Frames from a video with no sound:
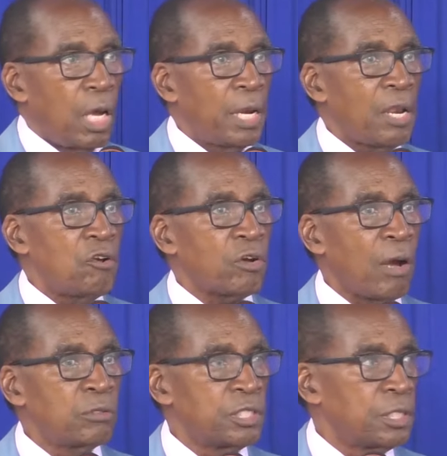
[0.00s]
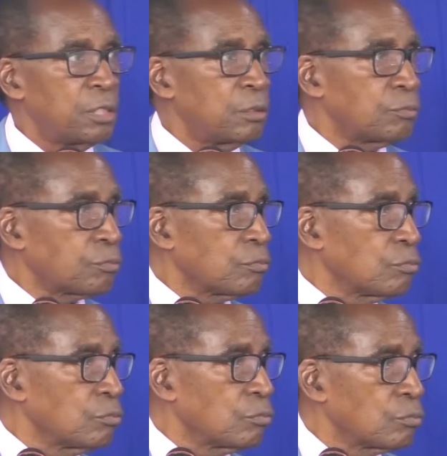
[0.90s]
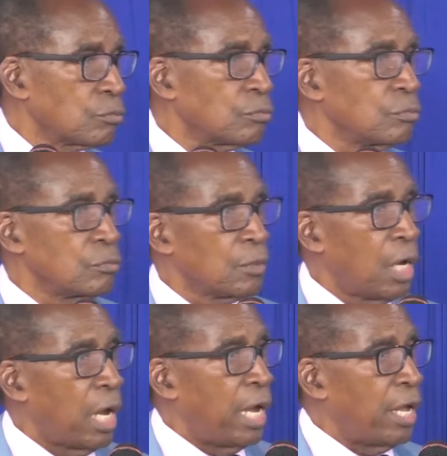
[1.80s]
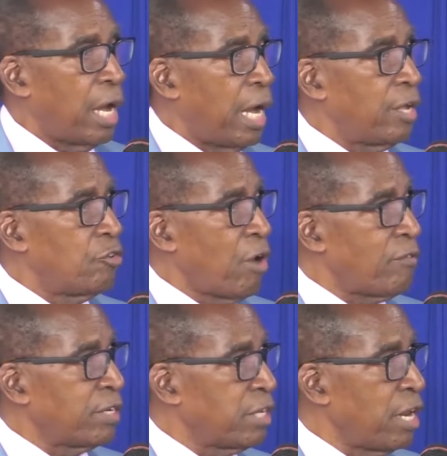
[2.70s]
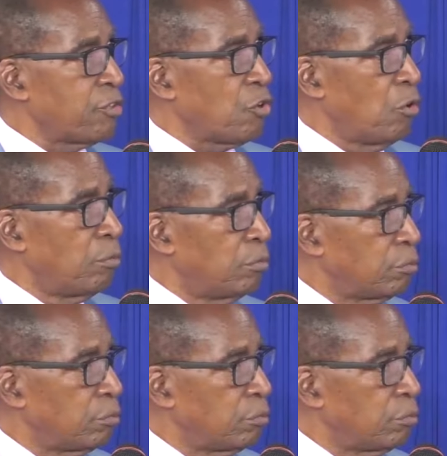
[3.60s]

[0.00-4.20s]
And I don't count it. I drive until I reach home.